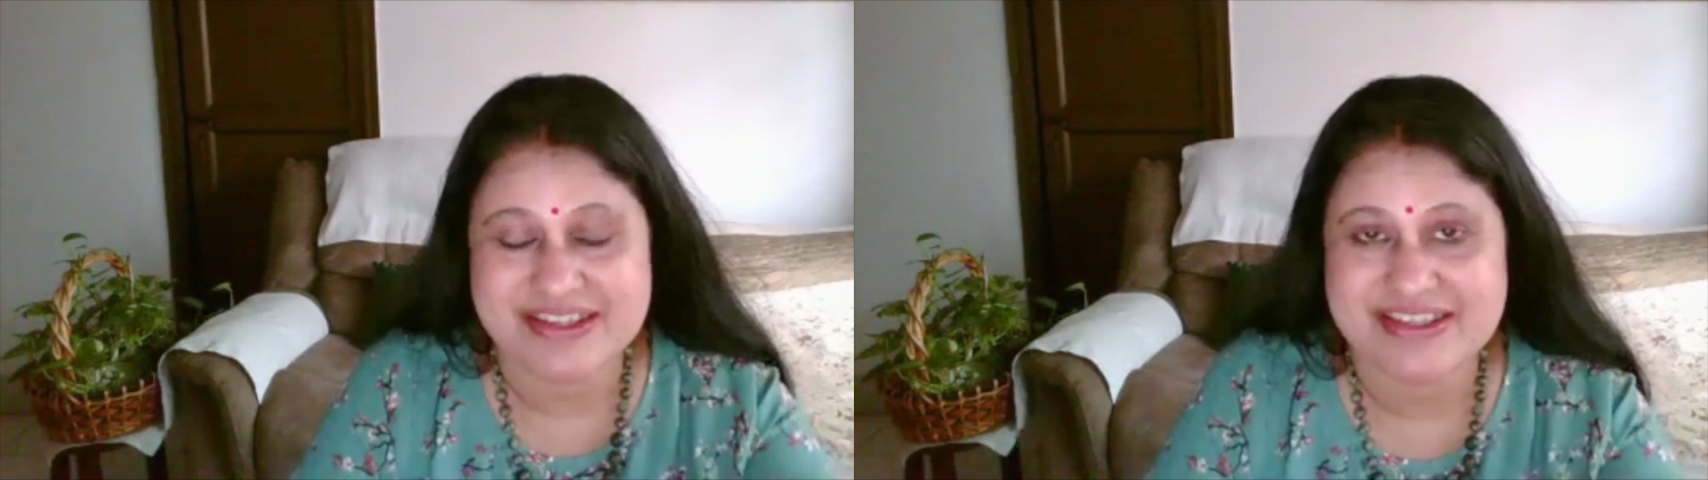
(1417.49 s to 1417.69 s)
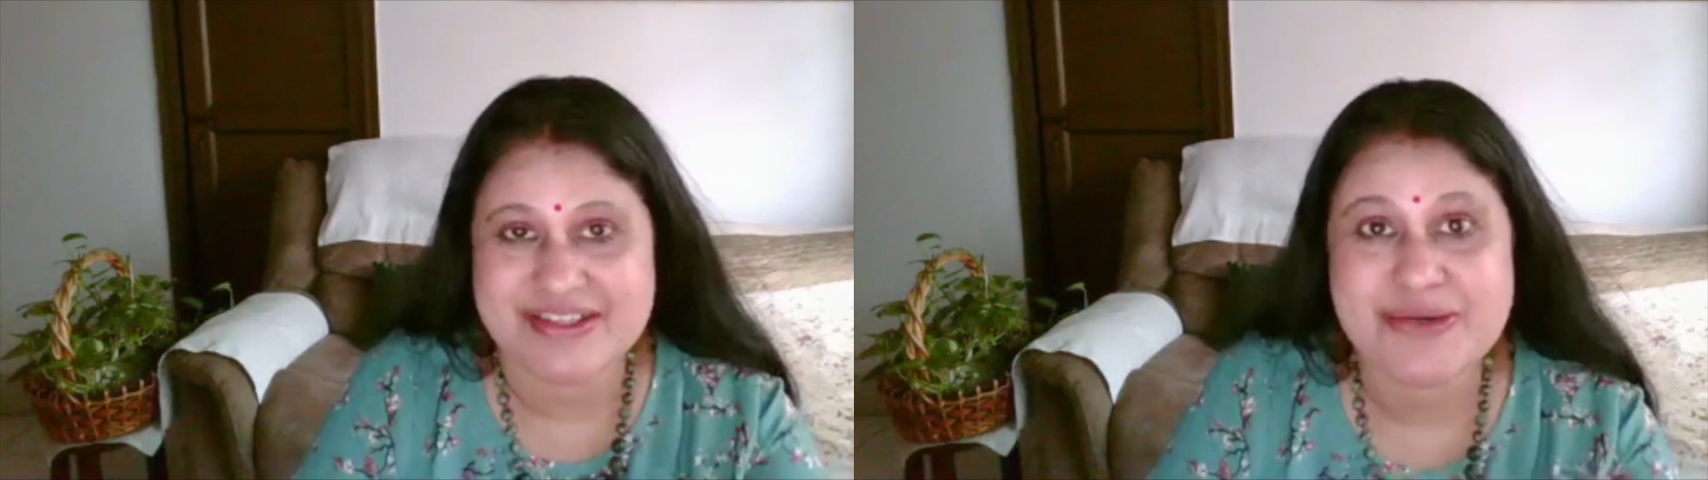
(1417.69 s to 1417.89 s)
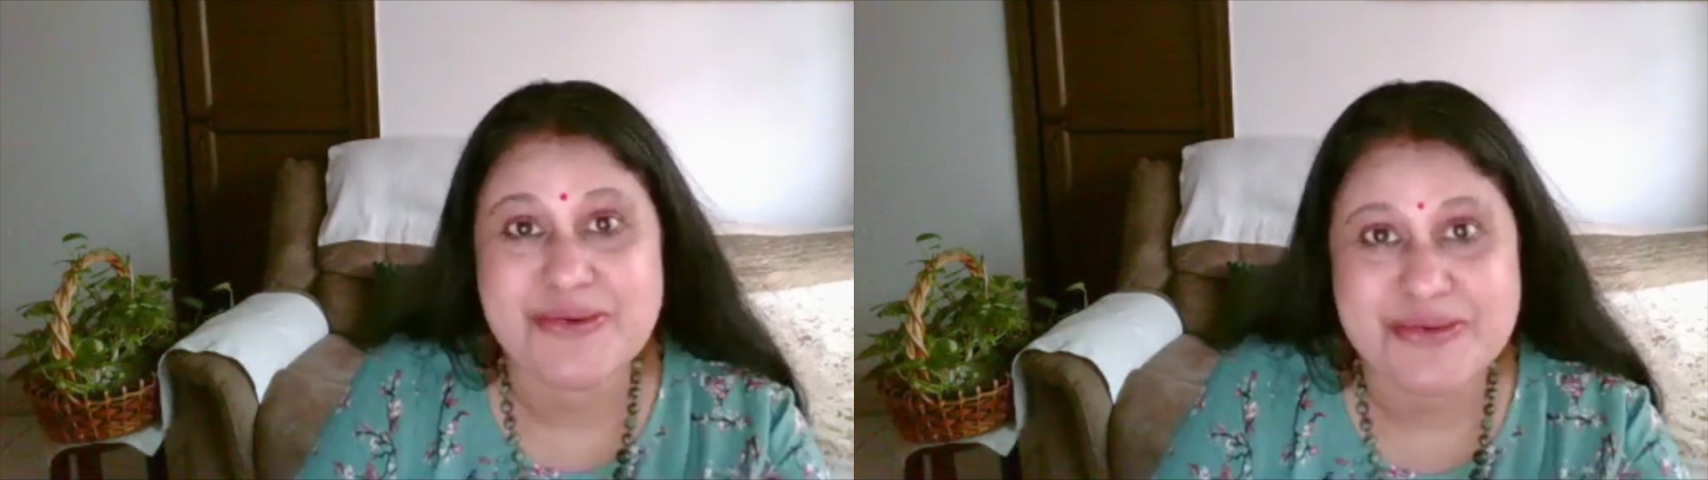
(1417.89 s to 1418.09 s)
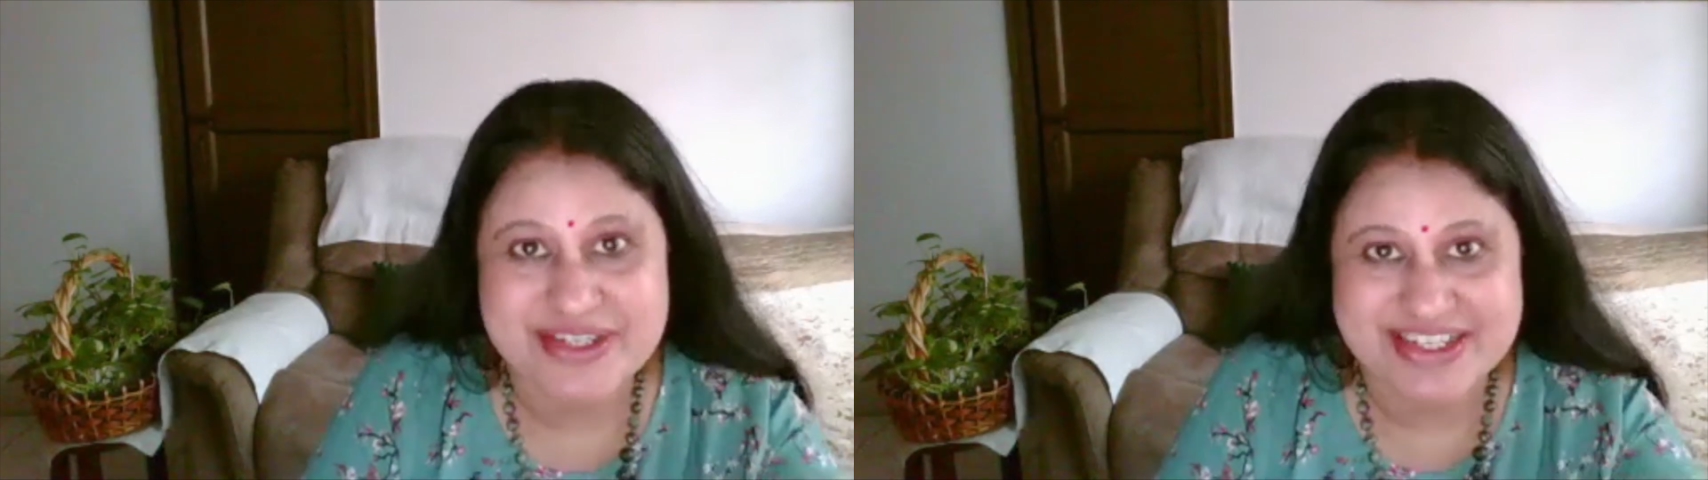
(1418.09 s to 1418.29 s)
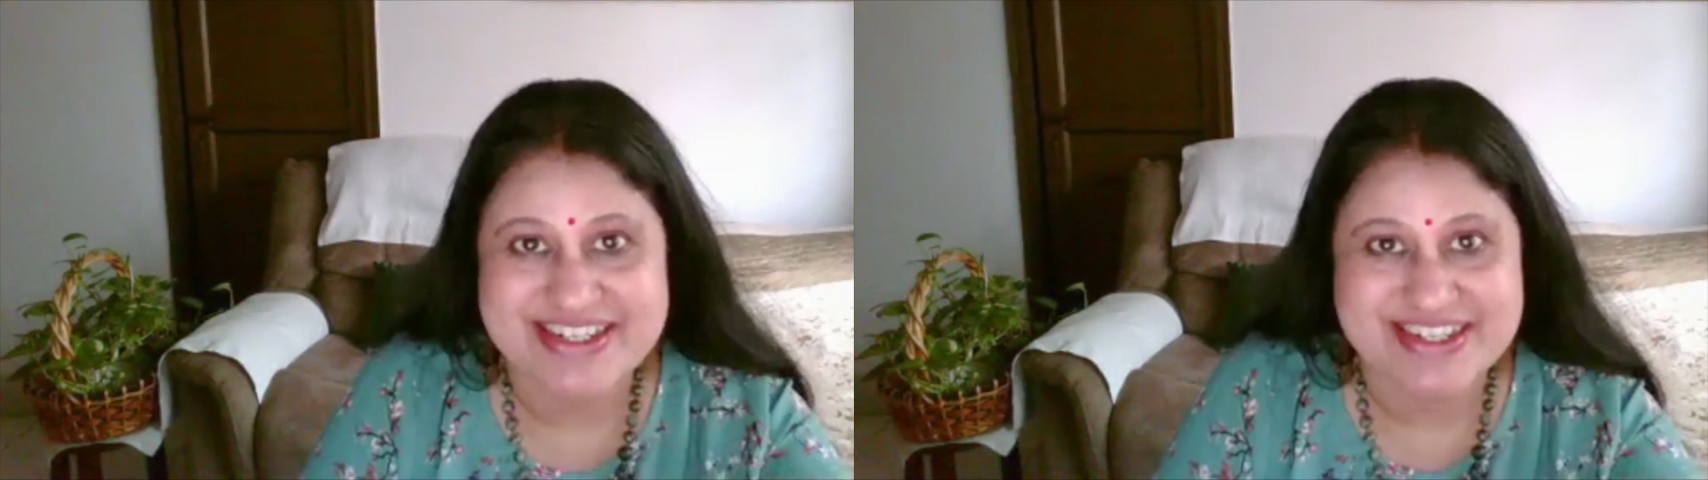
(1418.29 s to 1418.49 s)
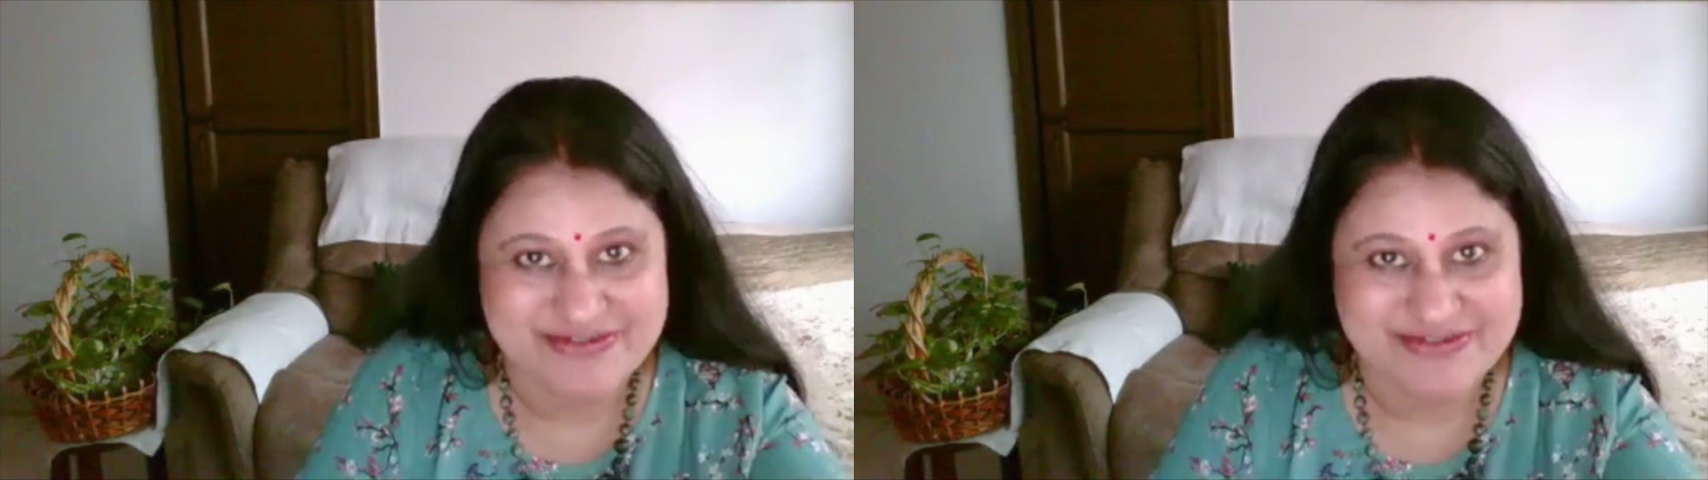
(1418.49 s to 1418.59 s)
the new district's